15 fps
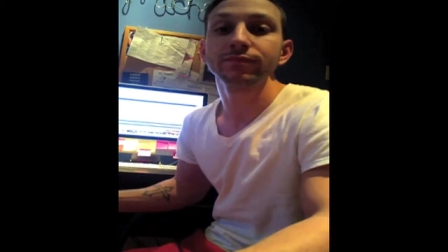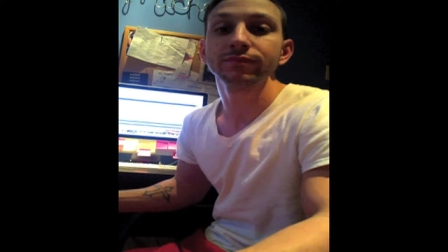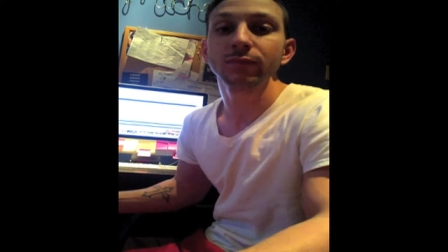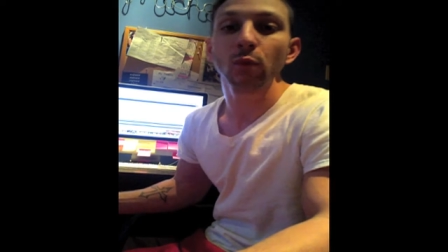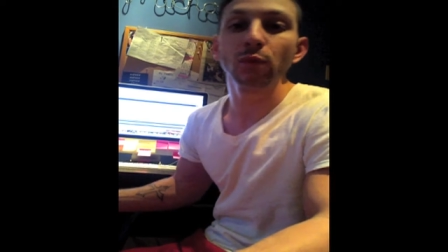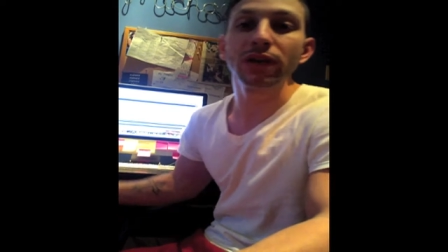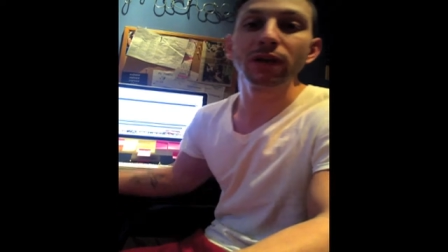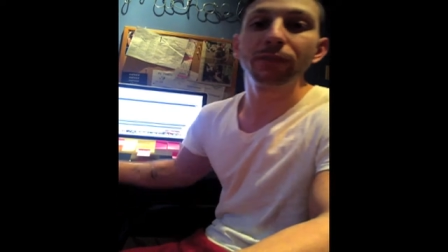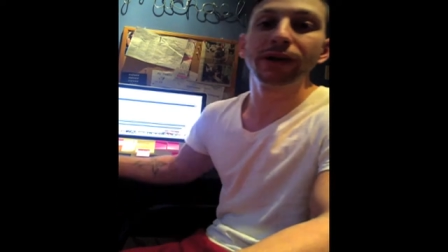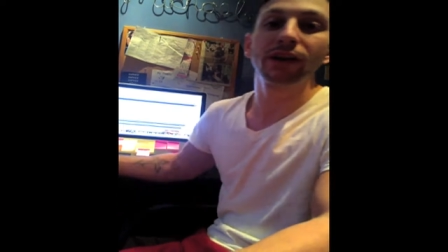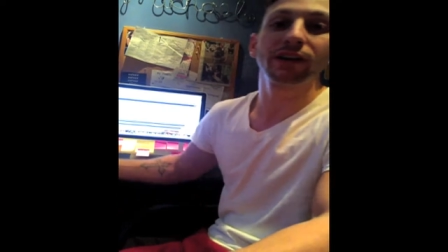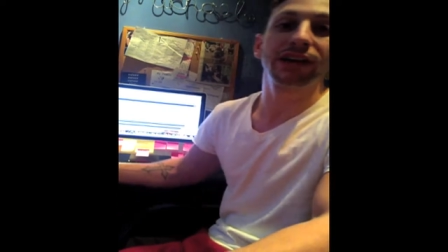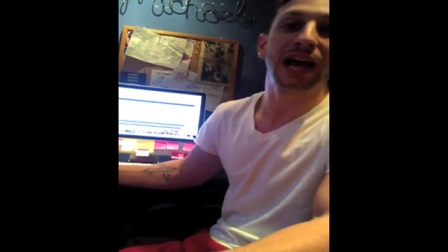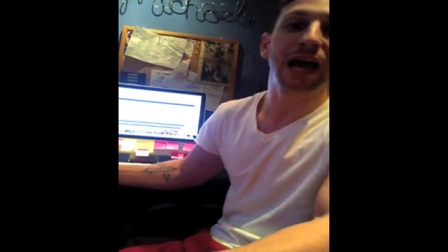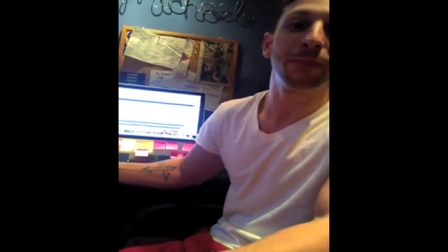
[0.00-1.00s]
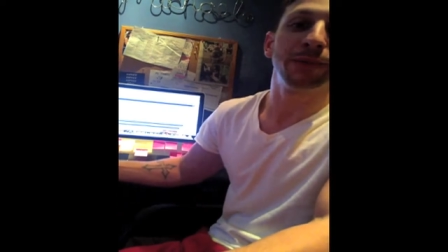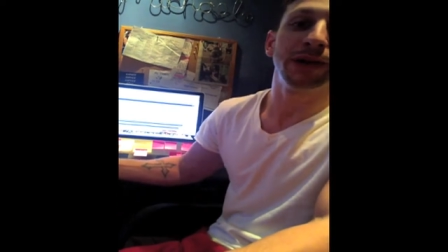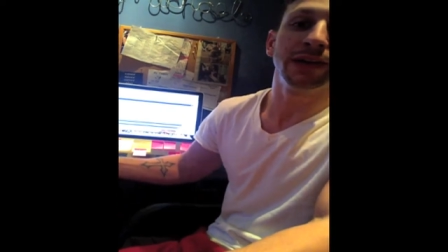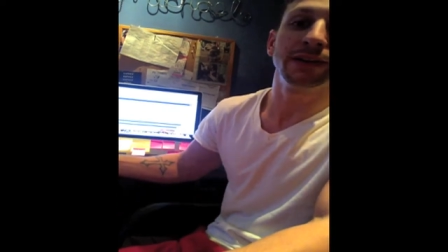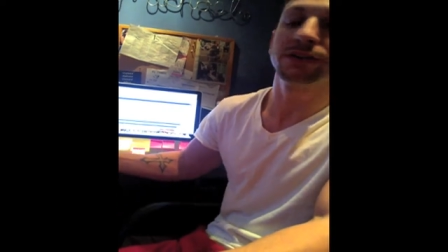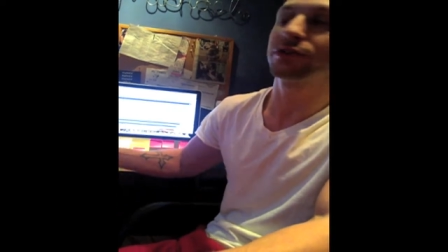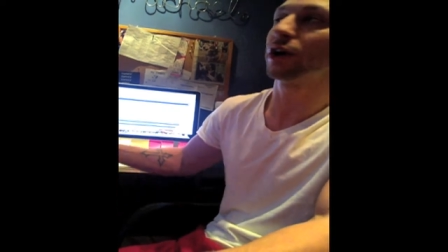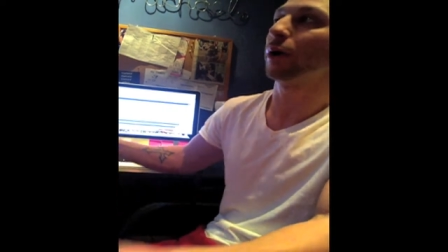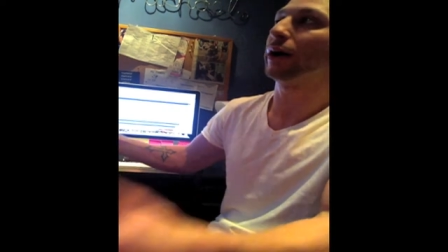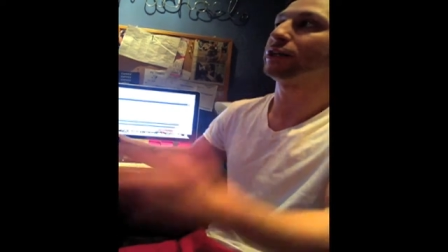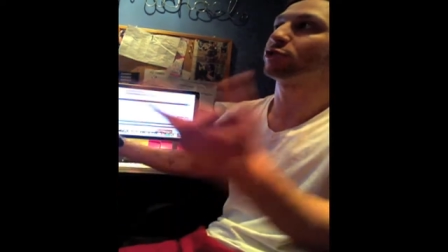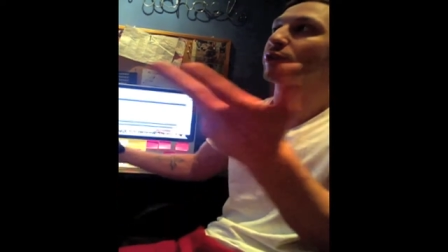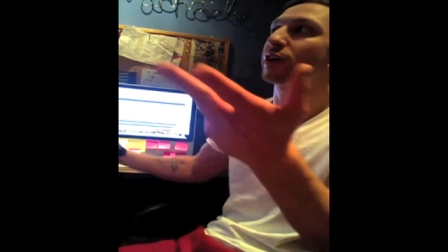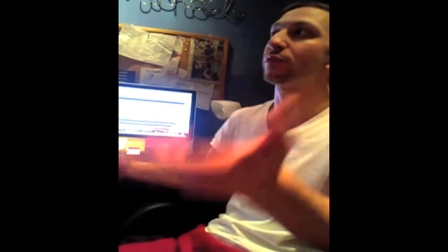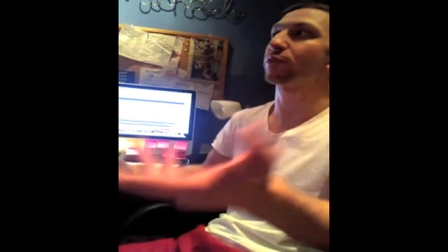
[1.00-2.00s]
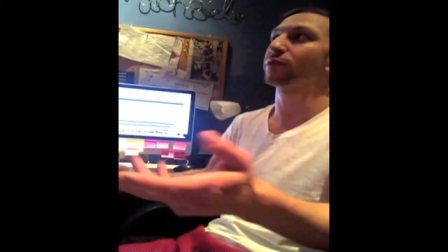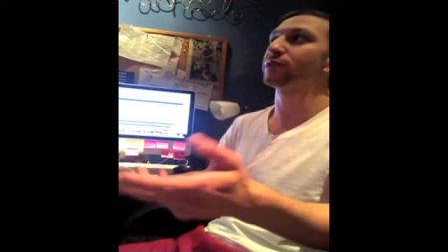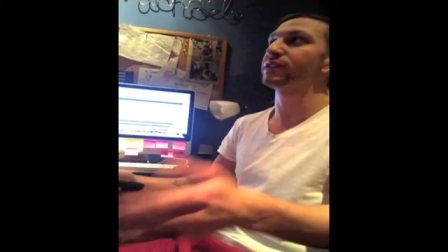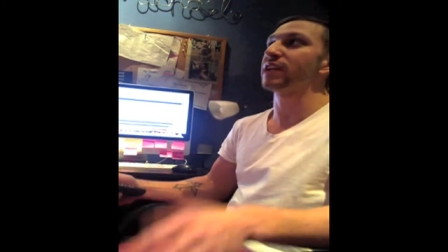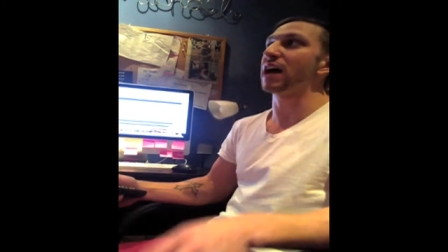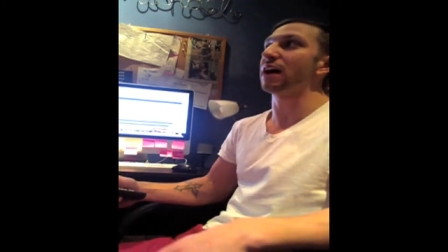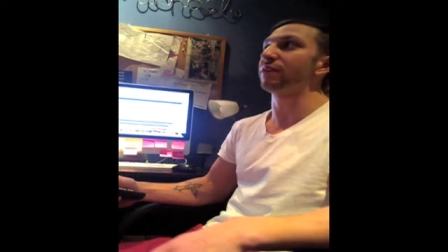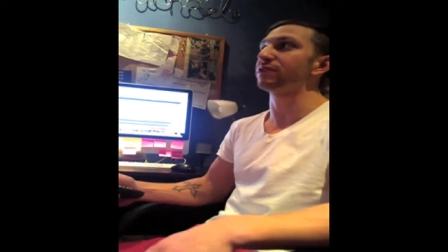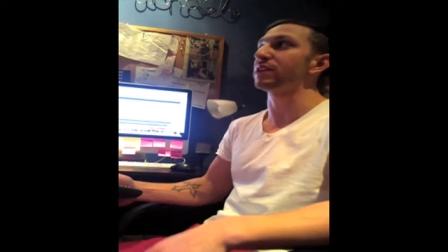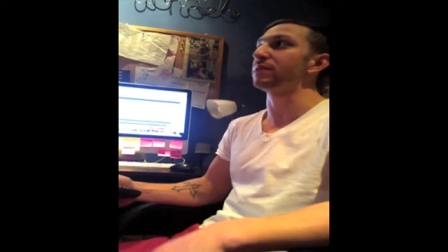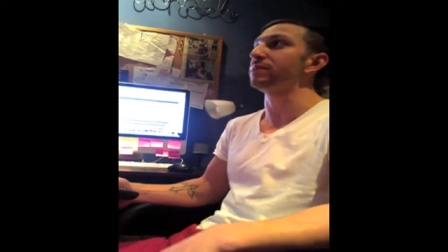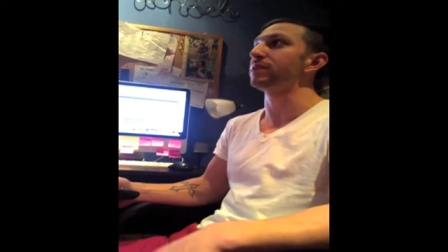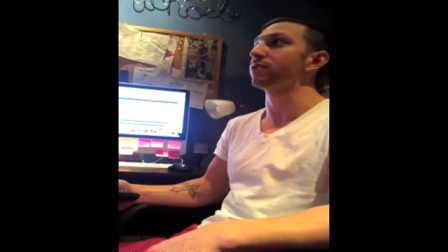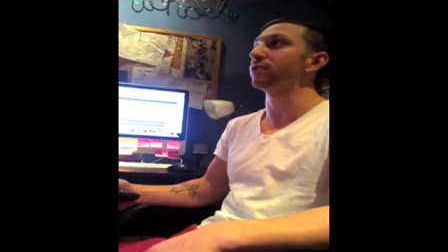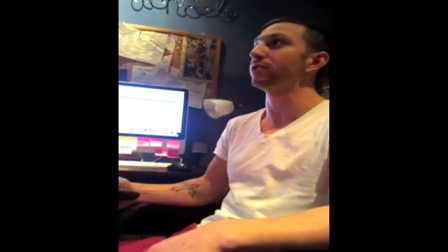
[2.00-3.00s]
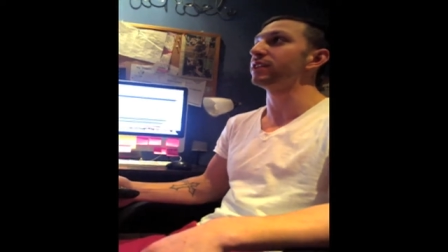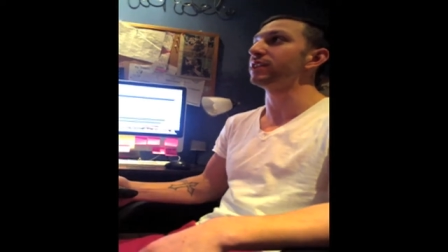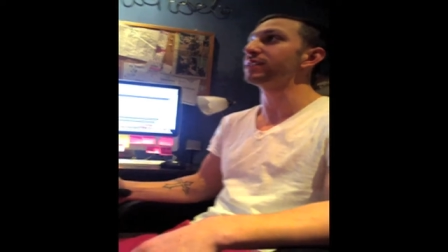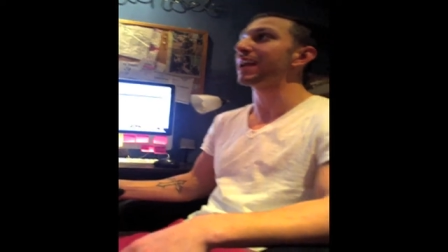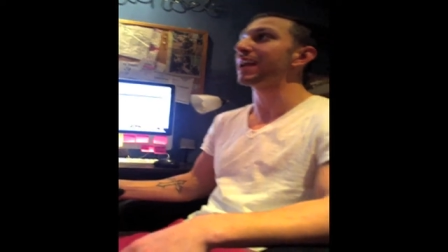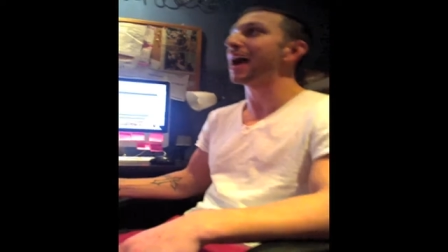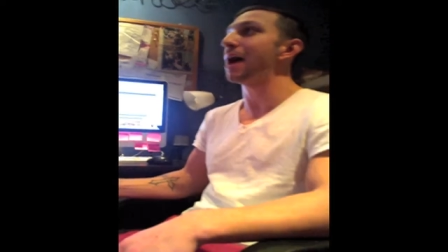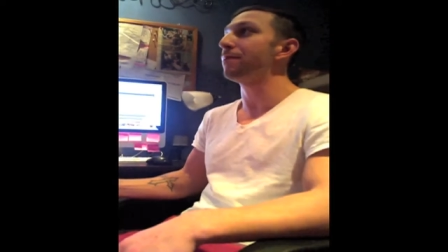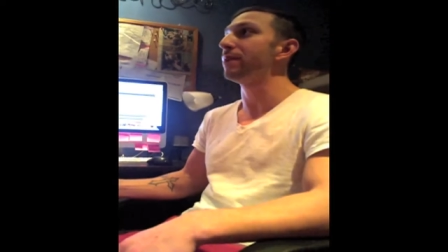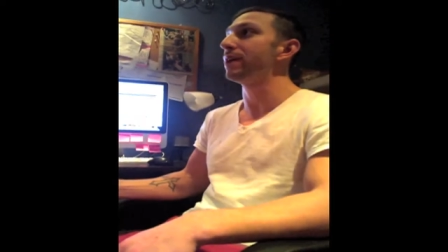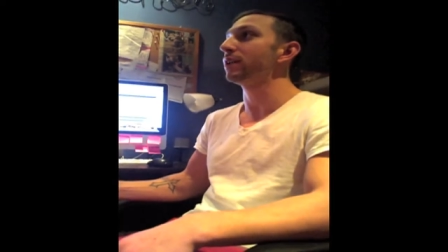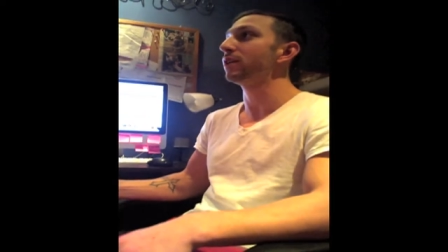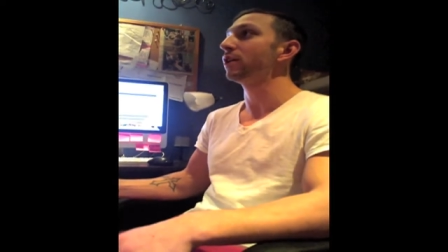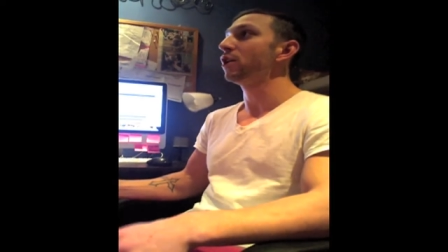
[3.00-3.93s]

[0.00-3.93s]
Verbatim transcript: We need a bigger cap hit. So I traded for Visnovsky because his cap hit